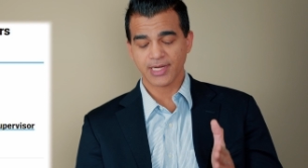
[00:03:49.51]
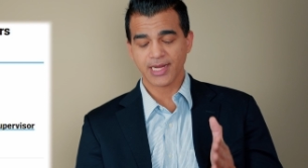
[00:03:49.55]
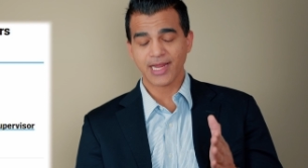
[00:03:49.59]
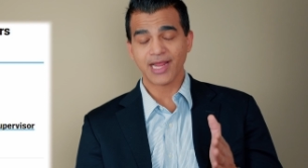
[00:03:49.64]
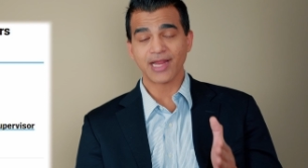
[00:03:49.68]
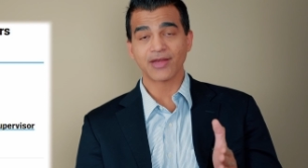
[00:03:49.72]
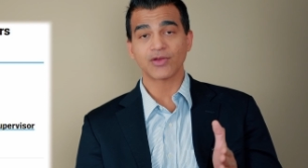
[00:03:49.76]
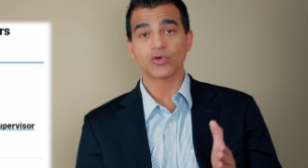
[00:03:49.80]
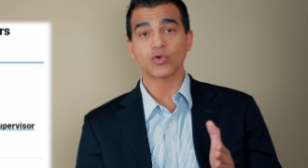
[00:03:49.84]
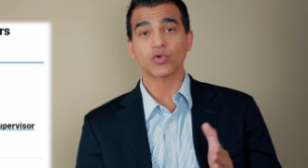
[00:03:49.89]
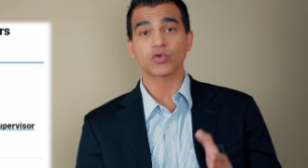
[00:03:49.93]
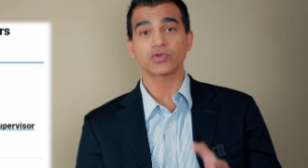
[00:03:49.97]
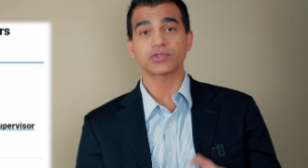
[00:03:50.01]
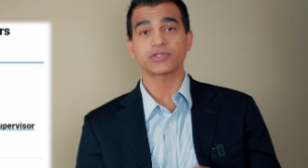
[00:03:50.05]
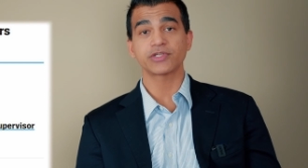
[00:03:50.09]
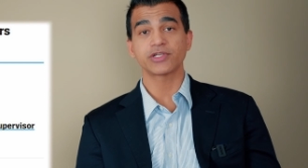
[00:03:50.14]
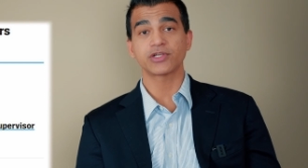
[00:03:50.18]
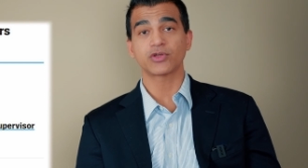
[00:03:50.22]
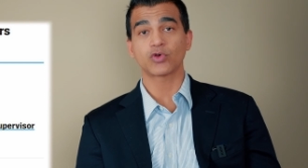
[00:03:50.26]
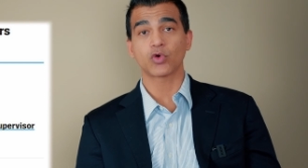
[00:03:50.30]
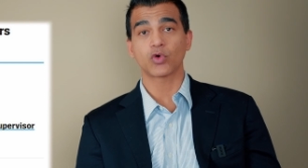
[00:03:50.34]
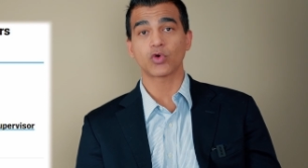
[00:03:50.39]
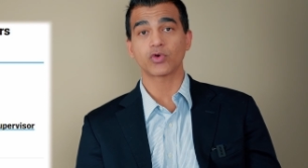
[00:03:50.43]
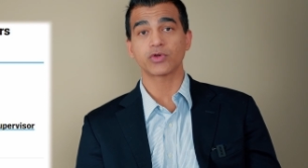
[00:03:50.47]
N O C
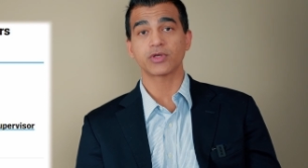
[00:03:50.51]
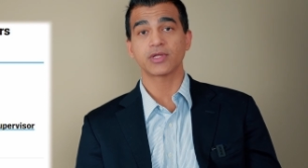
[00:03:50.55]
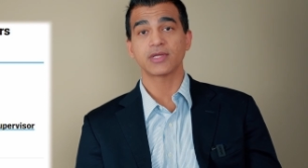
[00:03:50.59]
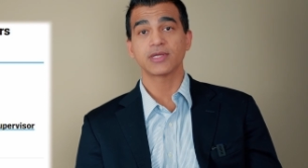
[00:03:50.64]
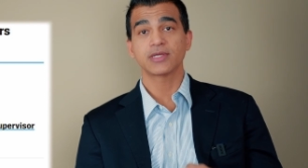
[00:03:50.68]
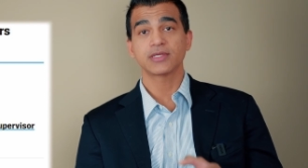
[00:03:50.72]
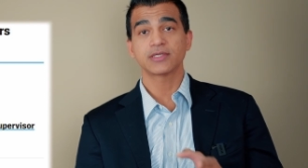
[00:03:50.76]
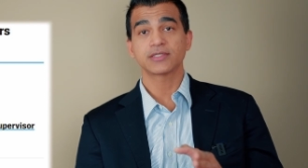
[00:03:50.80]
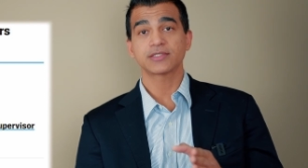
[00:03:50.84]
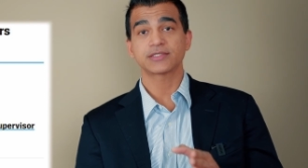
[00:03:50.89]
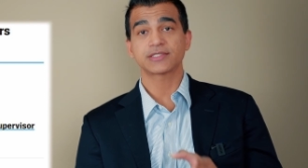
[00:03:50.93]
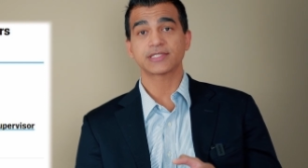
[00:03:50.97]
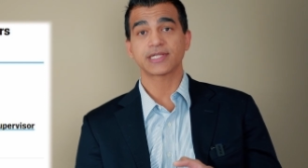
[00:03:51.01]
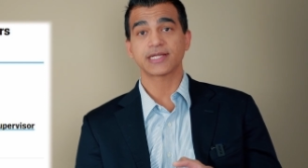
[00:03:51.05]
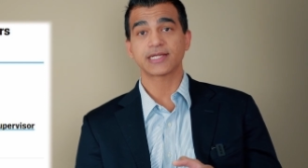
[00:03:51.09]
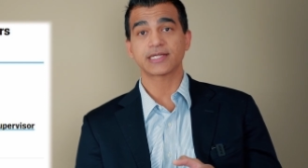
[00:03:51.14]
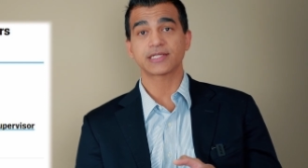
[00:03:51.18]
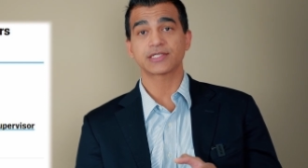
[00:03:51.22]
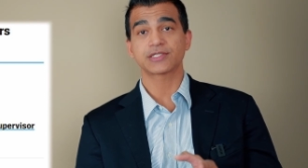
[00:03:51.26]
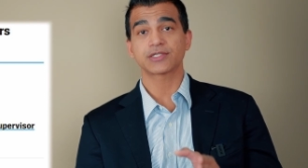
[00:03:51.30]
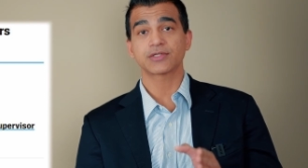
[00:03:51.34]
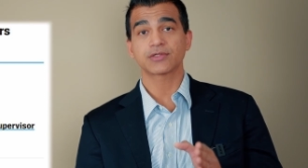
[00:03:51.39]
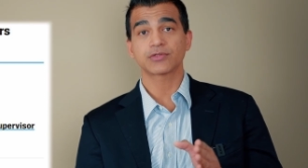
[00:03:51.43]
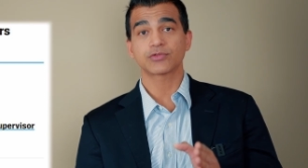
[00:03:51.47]
code
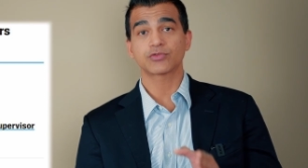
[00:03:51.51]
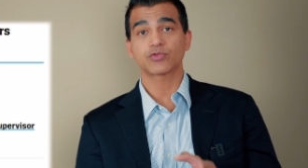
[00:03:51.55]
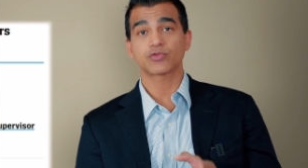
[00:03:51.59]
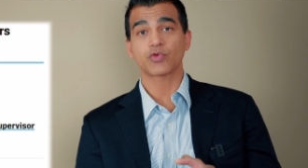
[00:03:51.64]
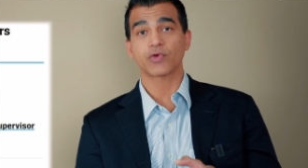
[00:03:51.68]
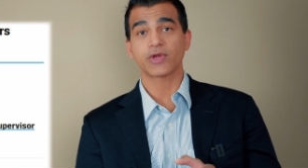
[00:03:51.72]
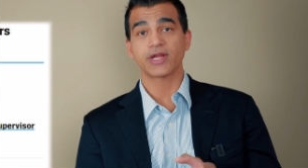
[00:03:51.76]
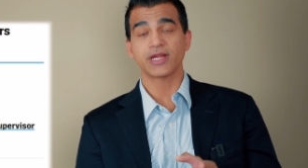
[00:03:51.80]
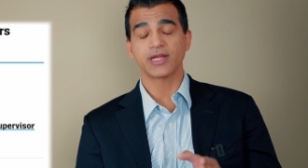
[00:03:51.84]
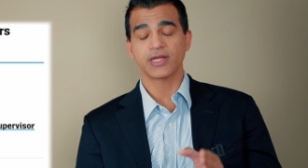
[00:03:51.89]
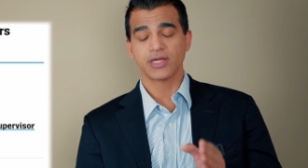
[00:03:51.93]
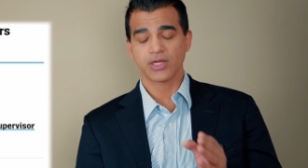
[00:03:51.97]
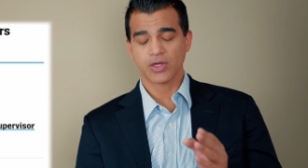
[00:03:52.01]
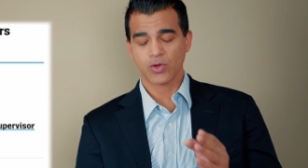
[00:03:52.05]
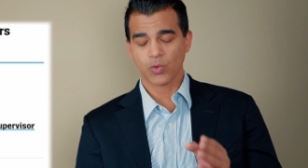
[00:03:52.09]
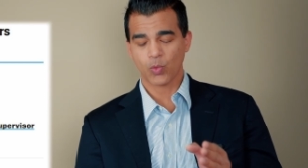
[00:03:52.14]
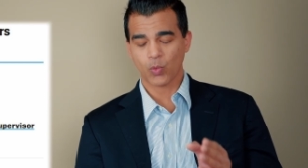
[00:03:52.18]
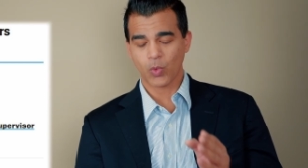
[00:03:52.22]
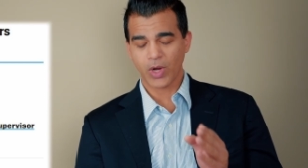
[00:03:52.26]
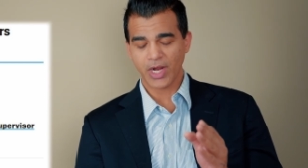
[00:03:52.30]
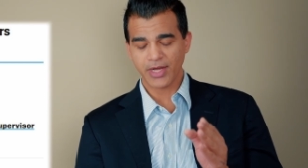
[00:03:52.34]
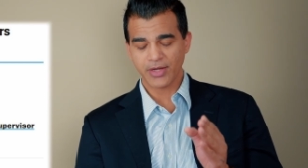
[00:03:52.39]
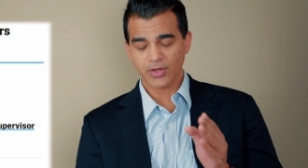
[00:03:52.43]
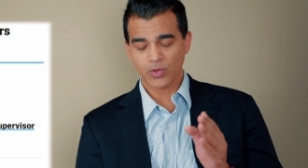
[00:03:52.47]
six three
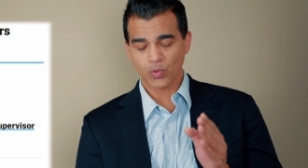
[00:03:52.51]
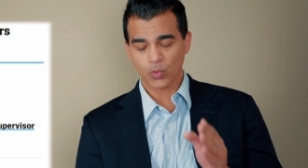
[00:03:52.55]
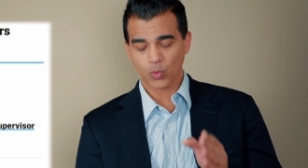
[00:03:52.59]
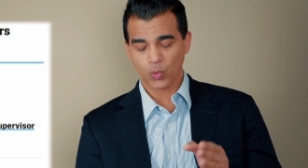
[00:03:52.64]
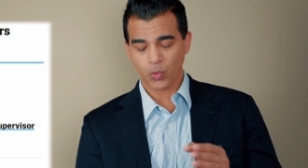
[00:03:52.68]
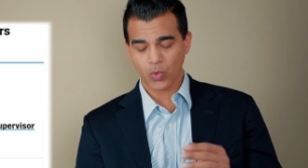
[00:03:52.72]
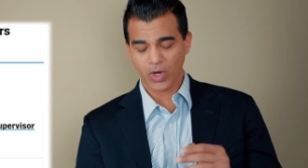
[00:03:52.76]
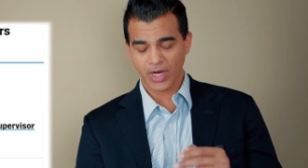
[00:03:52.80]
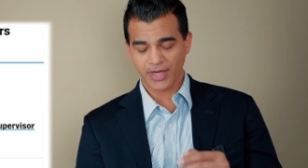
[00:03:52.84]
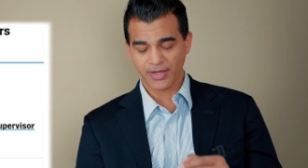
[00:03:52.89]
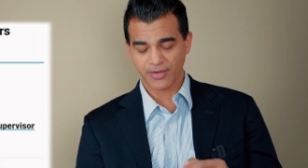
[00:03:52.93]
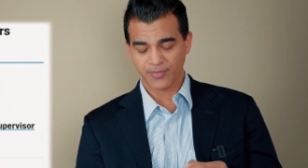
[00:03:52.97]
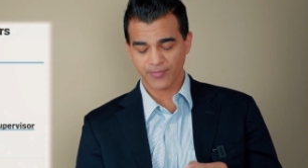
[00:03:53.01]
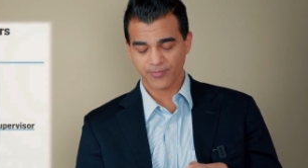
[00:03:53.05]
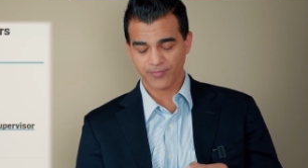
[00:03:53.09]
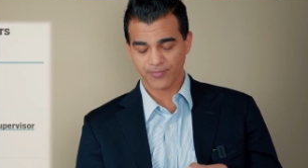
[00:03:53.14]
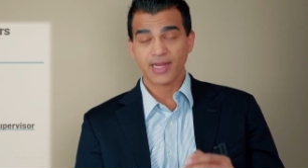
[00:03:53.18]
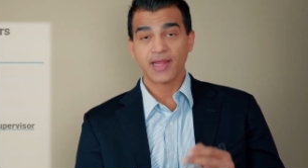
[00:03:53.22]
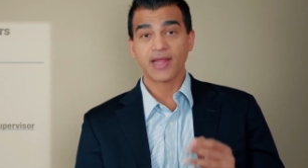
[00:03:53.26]
one one.